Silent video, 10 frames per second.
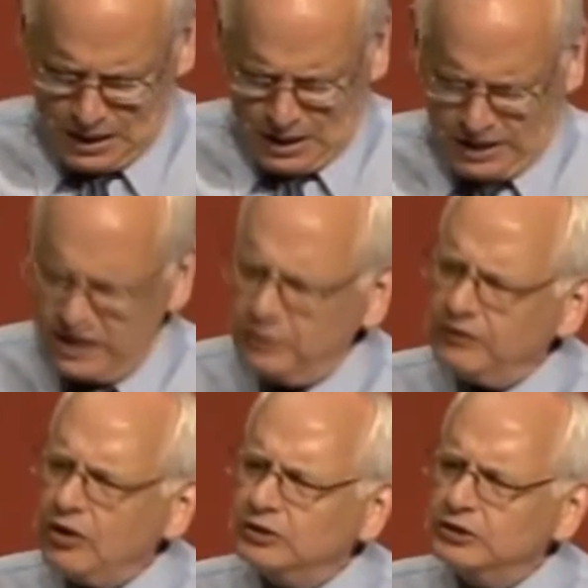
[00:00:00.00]
And yet
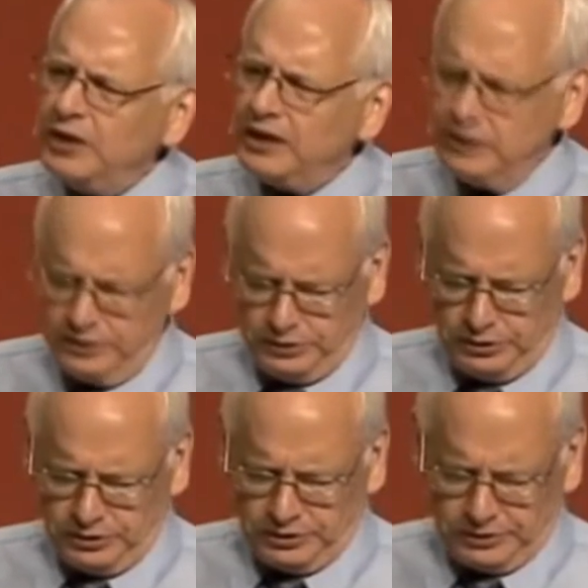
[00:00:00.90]
we've also had
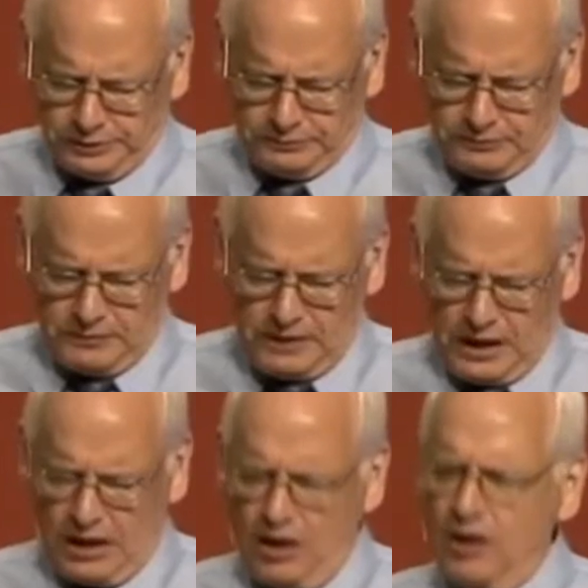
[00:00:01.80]
concerns.
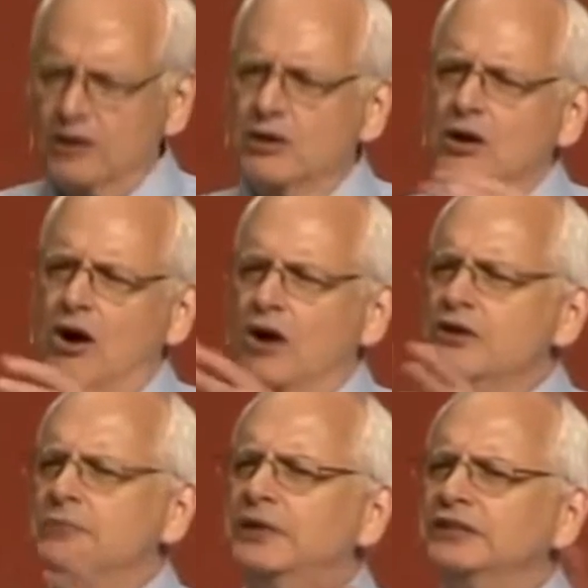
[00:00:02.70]
Are
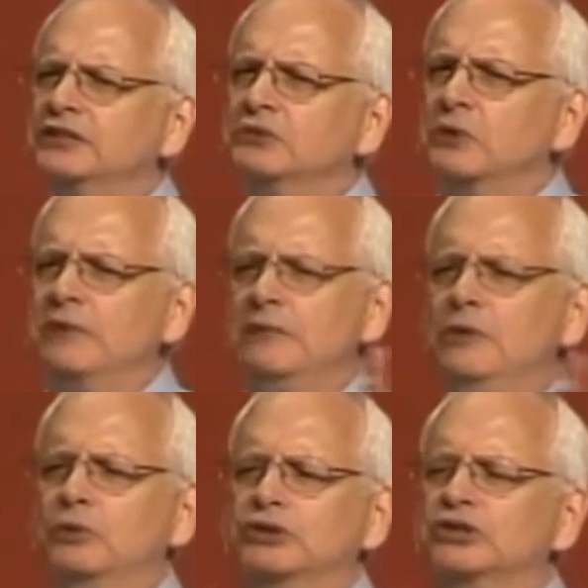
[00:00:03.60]
there places where maybe
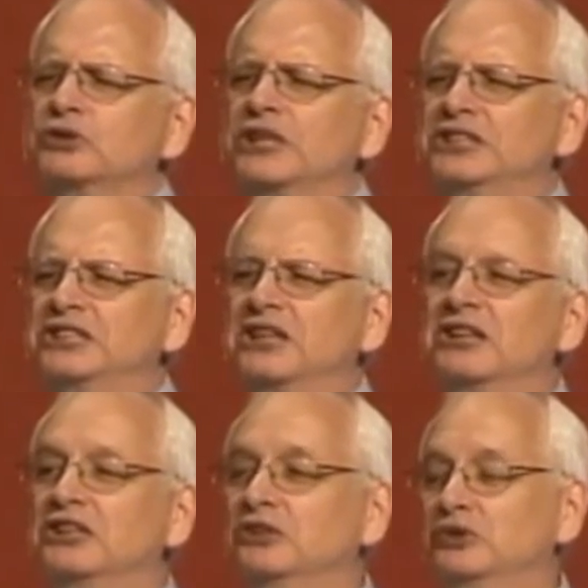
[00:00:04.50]
we're stretching a
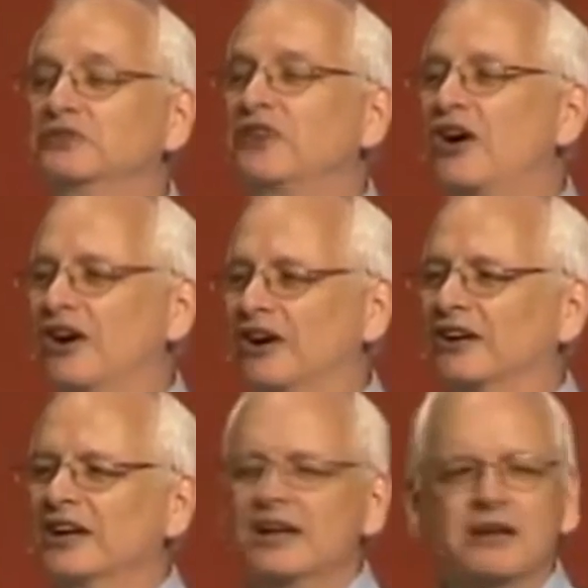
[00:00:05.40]
little too far?
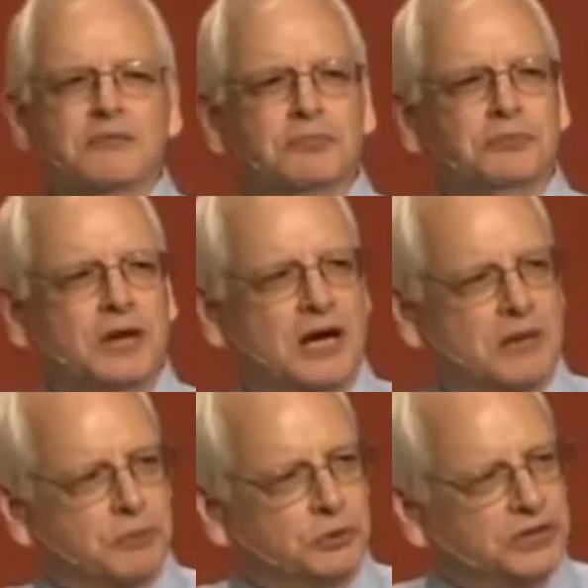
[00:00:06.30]
A
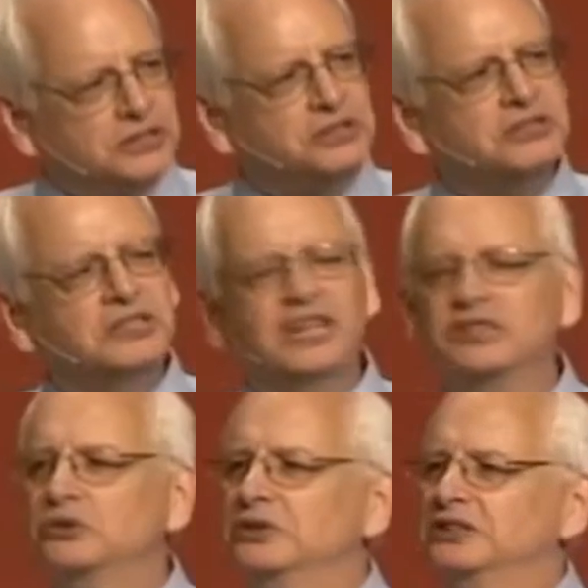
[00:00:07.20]
prudential
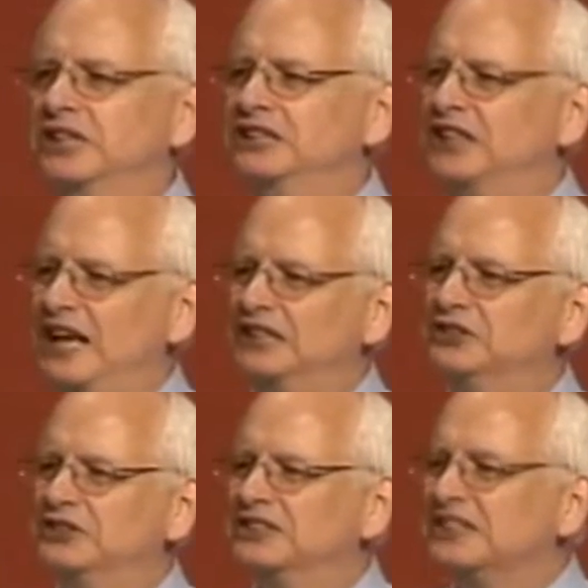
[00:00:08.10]
contextualization asks
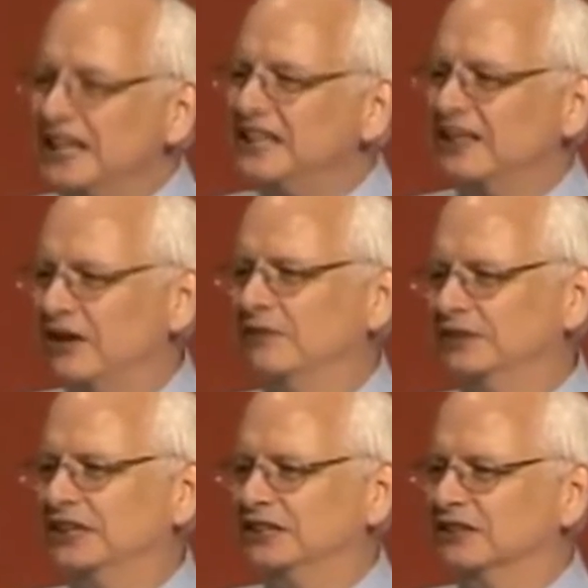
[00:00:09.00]
you to stay in that
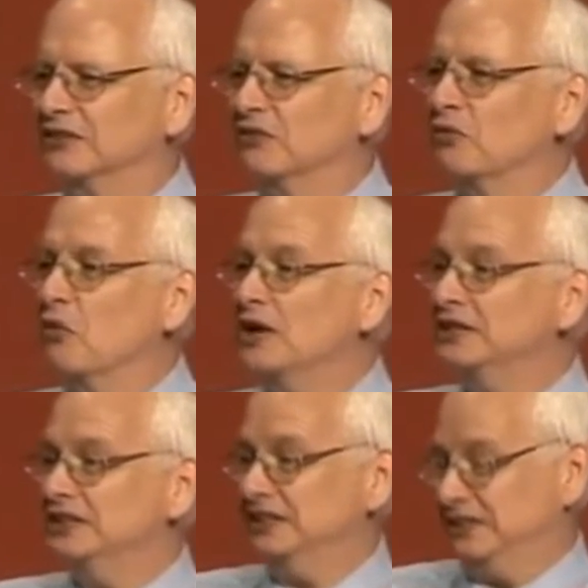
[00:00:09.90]
conversation. What
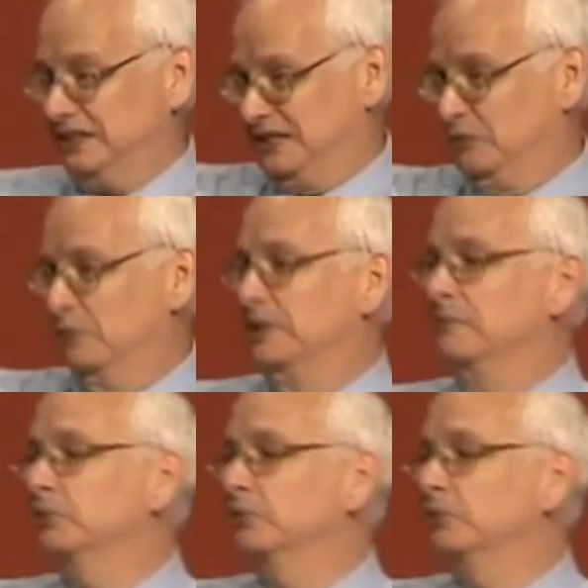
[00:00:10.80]
is it that we're being